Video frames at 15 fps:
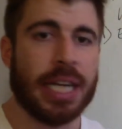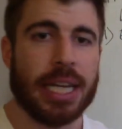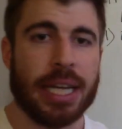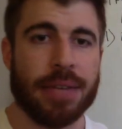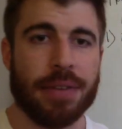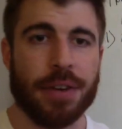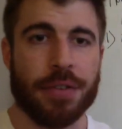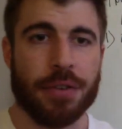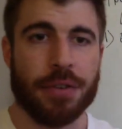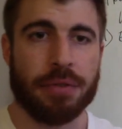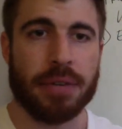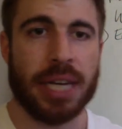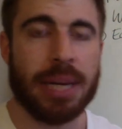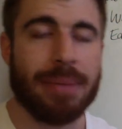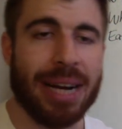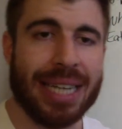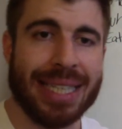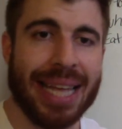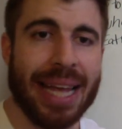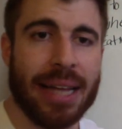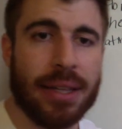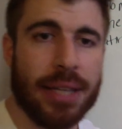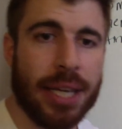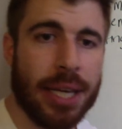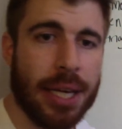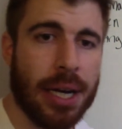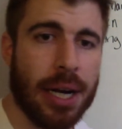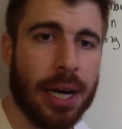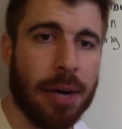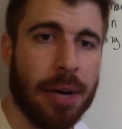even if you're reading my
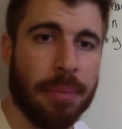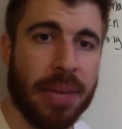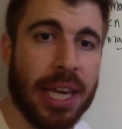daily um,